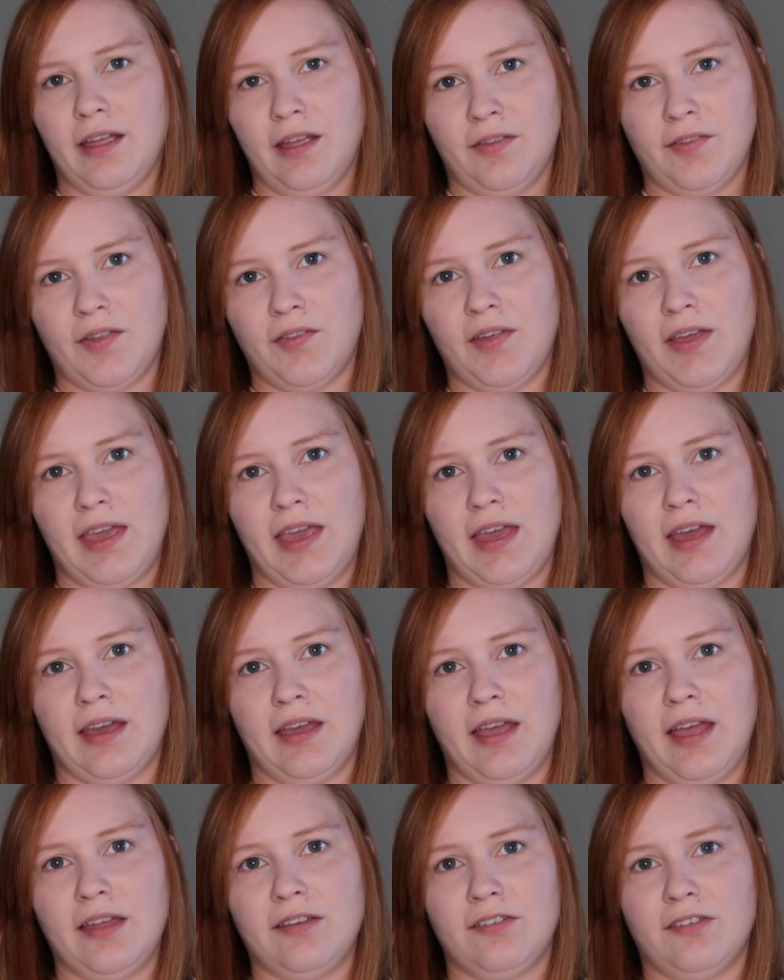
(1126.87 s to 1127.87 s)
and then they can't
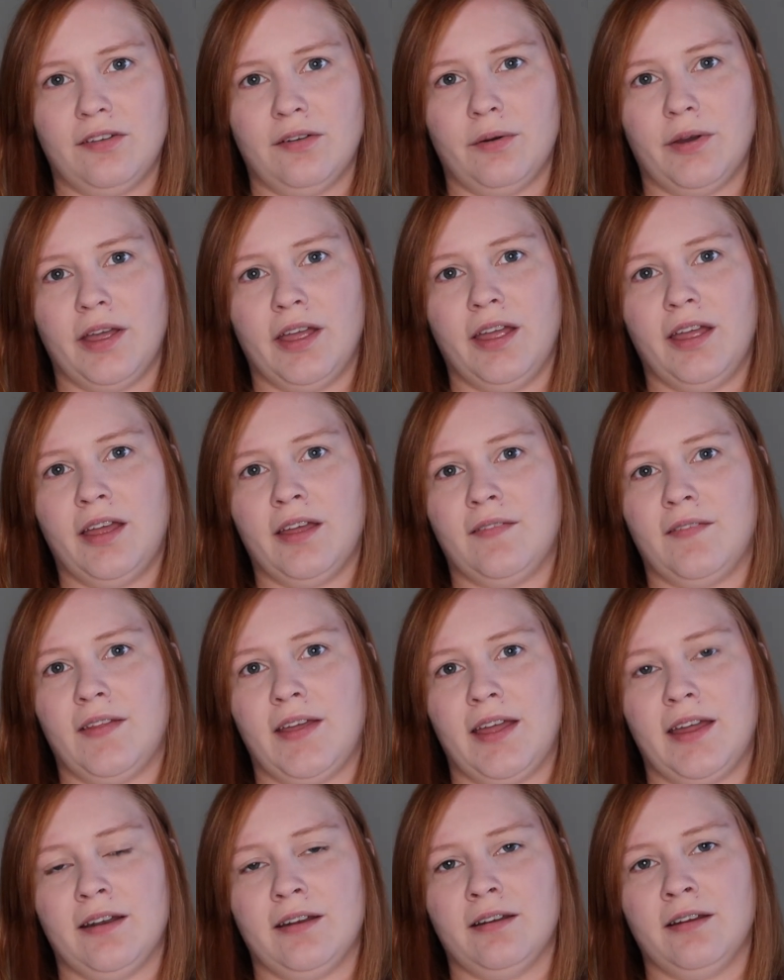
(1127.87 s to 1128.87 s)
get to it, and
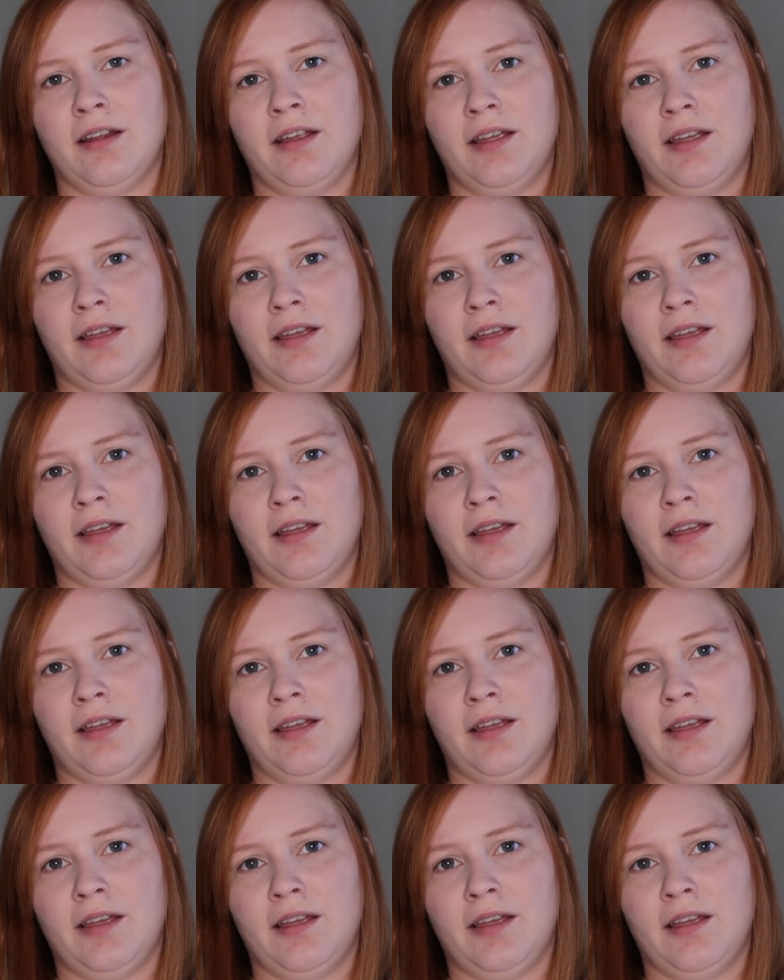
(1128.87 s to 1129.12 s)
then